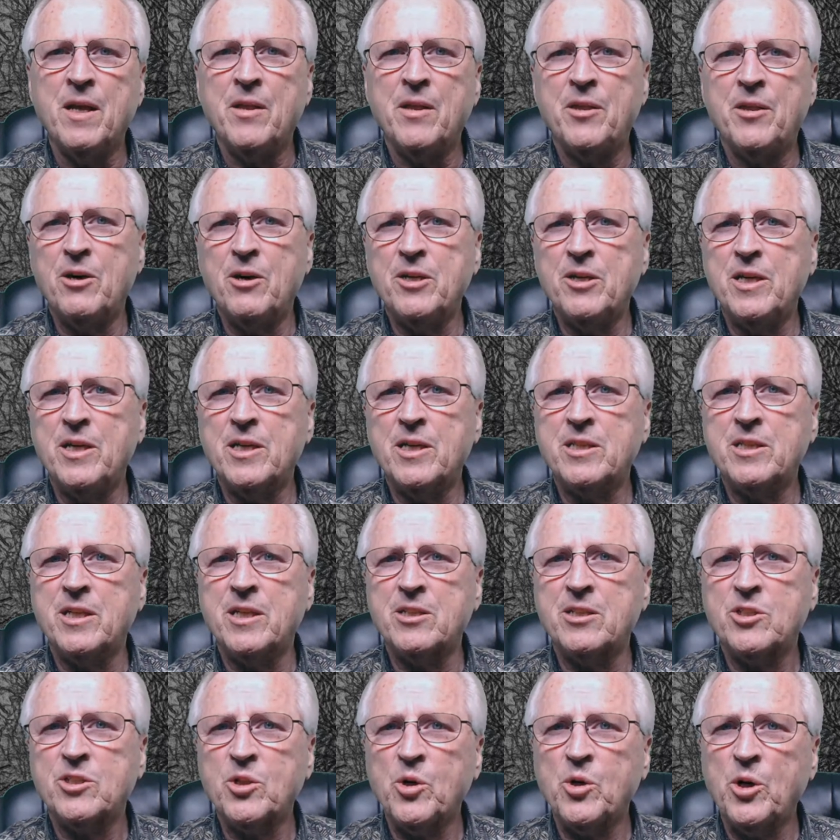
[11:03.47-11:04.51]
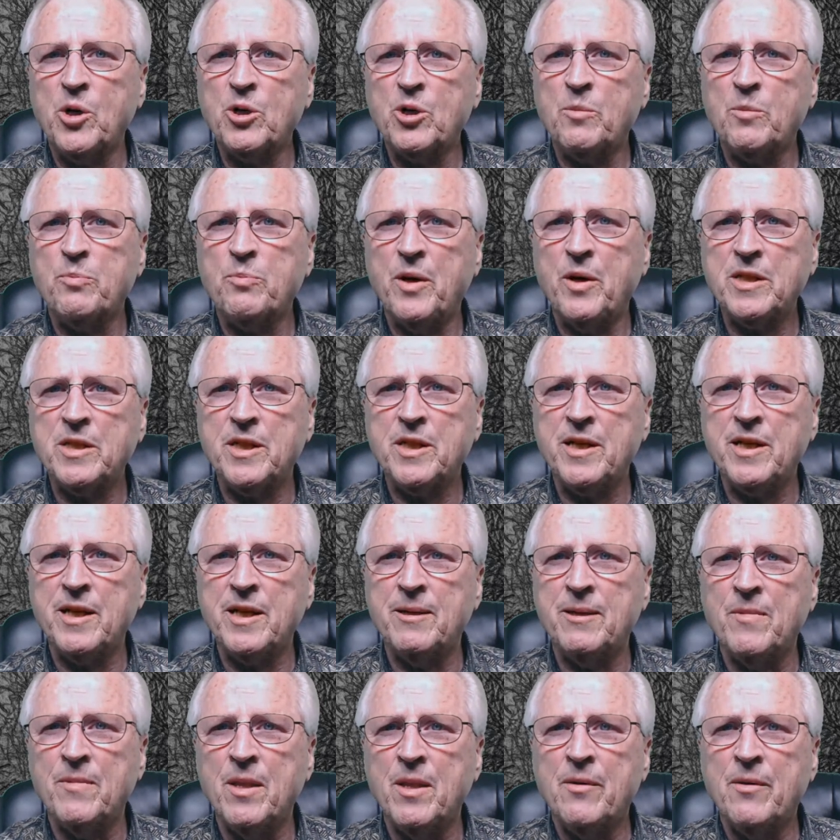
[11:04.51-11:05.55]
There is historical
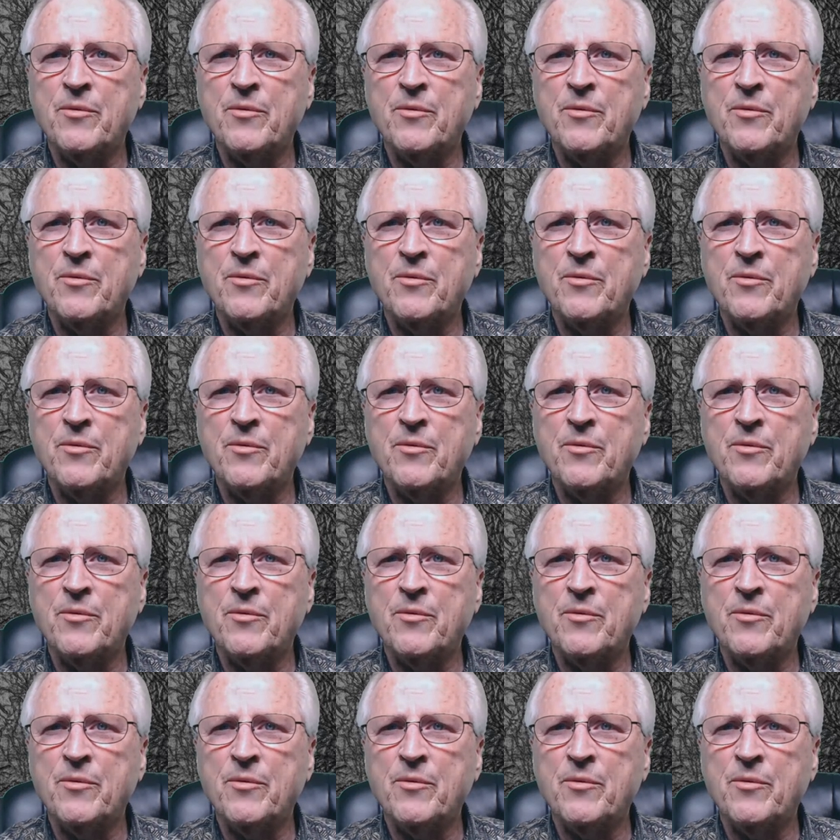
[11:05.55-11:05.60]
precedent